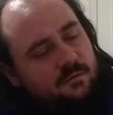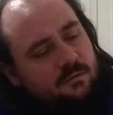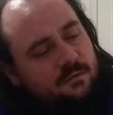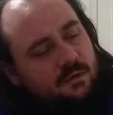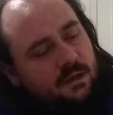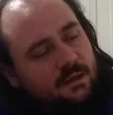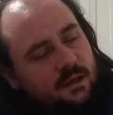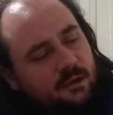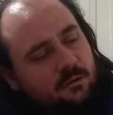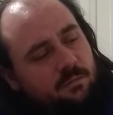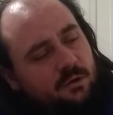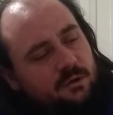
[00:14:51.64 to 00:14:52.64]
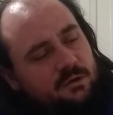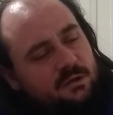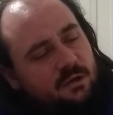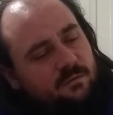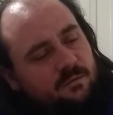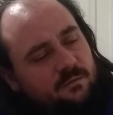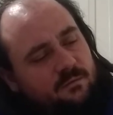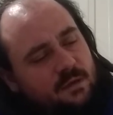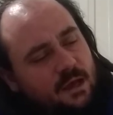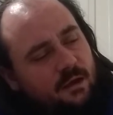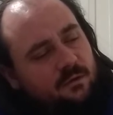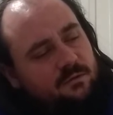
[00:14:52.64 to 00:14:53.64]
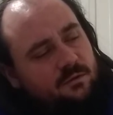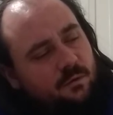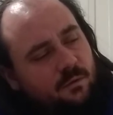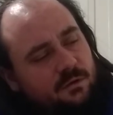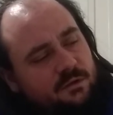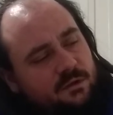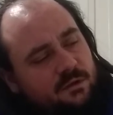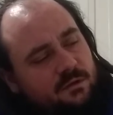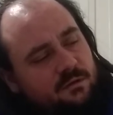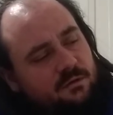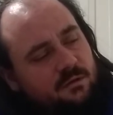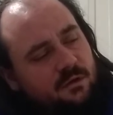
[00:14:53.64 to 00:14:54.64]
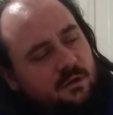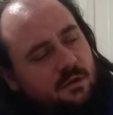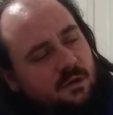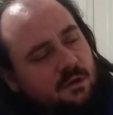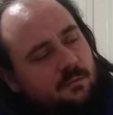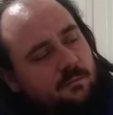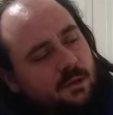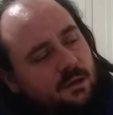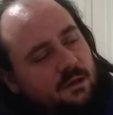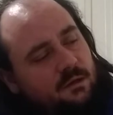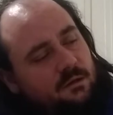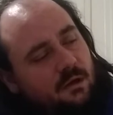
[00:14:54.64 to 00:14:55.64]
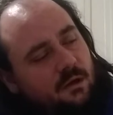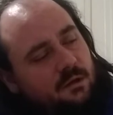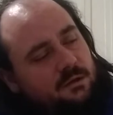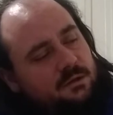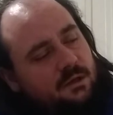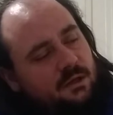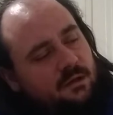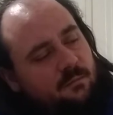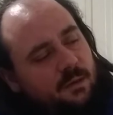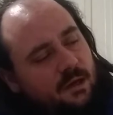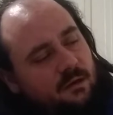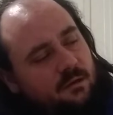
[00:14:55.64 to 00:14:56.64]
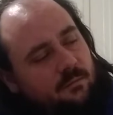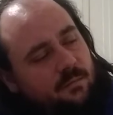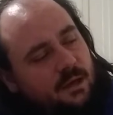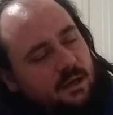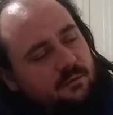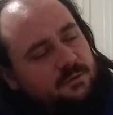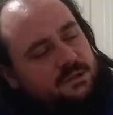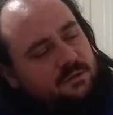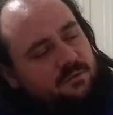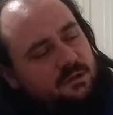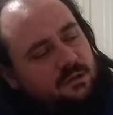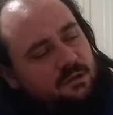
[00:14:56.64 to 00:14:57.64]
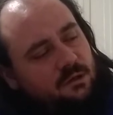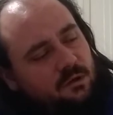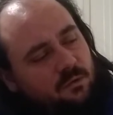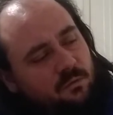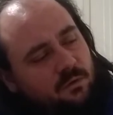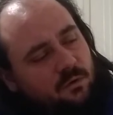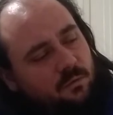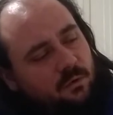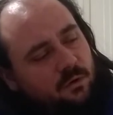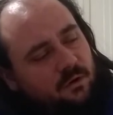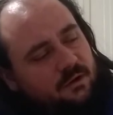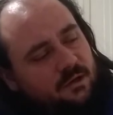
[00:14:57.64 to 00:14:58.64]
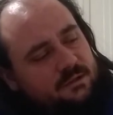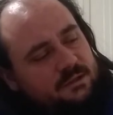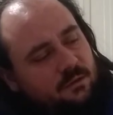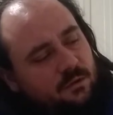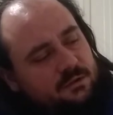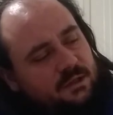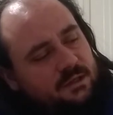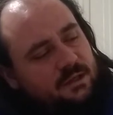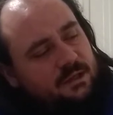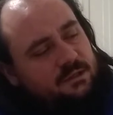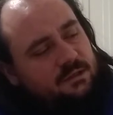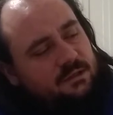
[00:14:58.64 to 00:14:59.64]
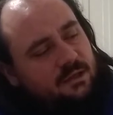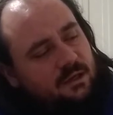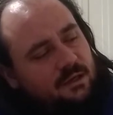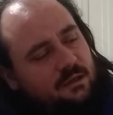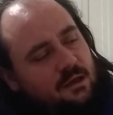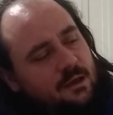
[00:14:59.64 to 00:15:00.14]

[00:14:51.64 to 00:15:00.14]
and like how you put yourself out towards others. being acknowledged, getting a pat on the back, receiving an award or citation, getting